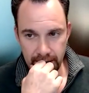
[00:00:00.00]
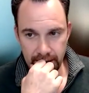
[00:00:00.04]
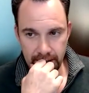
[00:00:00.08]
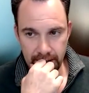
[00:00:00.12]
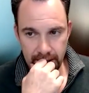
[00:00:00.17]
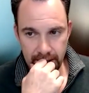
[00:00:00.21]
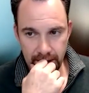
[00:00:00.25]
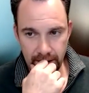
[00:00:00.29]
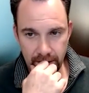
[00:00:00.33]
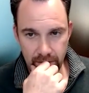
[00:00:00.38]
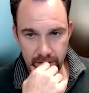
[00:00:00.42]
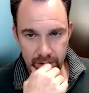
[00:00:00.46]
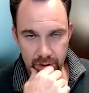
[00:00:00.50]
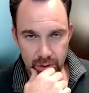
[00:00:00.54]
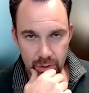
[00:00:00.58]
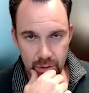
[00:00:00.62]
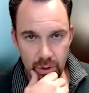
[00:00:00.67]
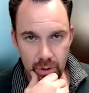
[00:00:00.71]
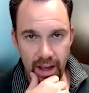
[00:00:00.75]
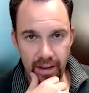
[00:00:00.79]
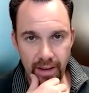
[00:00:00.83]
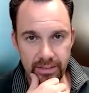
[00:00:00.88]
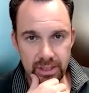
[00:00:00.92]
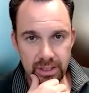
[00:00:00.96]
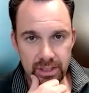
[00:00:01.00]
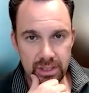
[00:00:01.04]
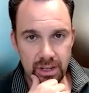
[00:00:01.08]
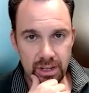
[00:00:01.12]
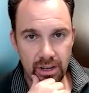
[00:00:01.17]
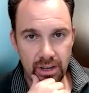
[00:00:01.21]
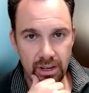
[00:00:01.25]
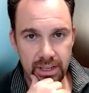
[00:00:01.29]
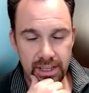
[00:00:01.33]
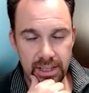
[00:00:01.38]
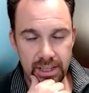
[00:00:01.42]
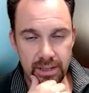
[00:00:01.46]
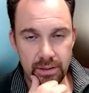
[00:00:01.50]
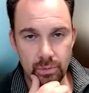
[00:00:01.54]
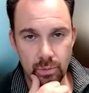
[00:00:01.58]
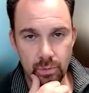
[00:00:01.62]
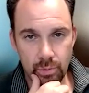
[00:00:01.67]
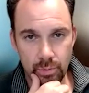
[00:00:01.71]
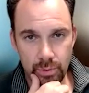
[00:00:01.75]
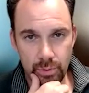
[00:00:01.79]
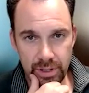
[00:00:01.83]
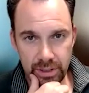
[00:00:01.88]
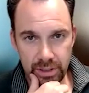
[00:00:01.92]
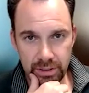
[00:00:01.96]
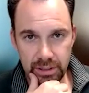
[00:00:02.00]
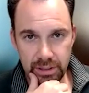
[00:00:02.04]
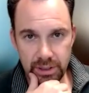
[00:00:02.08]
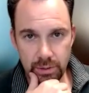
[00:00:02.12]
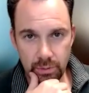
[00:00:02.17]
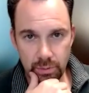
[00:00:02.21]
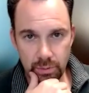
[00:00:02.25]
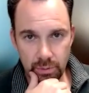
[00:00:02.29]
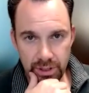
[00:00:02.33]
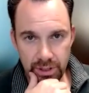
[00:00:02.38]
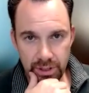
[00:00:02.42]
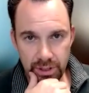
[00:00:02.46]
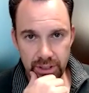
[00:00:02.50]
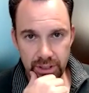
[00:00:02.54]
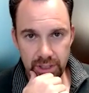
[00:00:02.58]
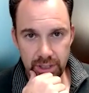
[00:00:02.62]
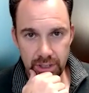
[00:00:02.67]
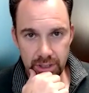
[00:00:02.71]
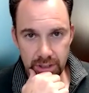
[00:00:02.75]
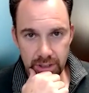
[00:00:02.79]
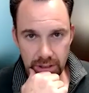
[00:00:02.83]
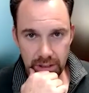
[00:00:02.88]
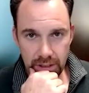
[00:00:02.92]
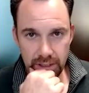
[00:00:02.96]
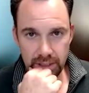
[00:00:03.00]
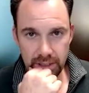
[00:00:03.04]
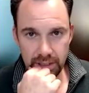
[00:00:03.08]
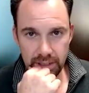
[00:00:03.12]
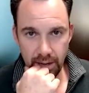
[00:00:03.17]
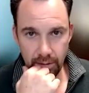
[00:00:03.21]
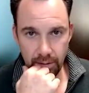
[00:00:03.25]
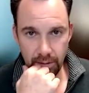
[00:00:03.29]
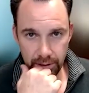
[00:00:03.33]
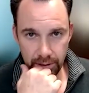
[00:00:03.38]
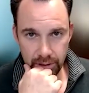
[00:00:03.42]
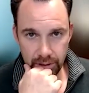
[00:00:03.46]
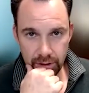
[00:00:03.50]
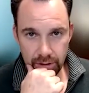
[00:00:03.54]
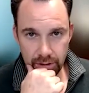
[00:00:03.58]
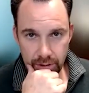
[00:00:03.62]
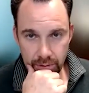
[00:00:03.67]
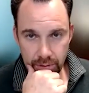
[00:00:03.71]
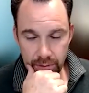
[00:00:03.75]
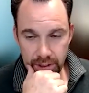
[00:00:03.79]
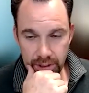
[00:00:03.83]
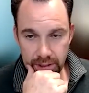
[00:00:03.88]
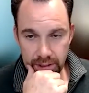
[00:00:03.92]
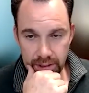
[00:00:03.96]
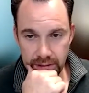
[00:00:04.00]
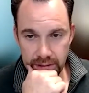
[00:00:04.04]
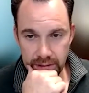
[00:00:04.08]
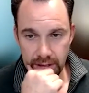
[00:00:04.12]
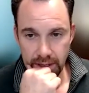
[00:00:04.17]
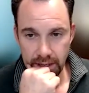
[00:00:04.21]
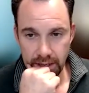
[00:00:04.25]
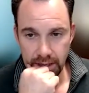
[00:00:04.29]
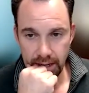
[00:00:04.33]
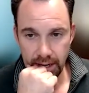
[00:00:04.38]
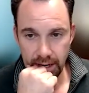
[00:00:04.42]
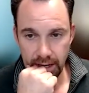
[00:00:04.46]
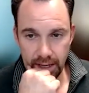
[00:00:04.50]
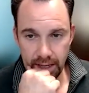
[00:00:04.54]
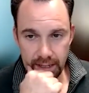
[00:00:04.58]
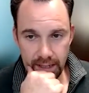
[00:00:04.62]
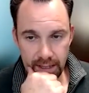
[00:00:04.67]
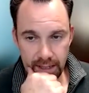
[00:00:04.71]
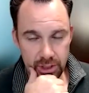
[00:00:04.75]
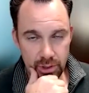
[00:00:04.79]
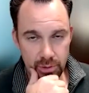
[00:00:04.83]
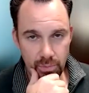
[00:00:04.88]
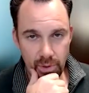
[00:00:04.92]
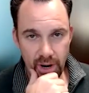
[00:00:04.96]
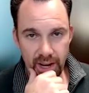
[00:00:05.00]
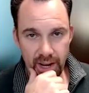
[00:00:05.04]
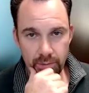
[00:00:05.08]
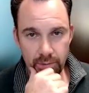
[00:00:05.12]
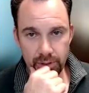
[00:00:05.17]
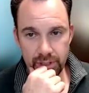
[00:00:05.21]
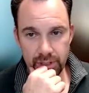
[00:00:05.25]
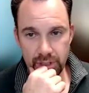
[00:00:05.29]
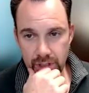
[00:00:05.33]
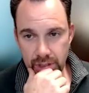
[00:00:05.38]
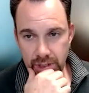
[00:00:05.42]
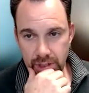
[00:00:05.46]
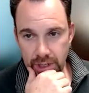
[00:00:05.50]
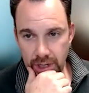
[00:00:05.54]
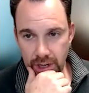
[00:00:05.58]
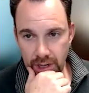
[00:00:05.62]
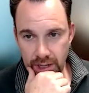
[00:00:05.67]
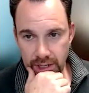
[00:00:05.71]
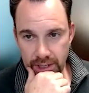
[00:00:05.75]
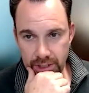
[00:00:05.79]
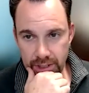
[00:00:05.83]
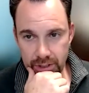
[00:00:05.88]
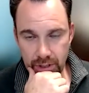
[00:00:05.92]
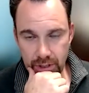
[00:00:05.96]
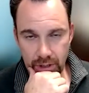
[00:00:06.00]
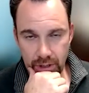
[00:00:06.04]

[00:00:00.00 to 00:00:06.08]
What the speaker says: you have to start getting really, really good at what you're doing. Customer acquisition costs are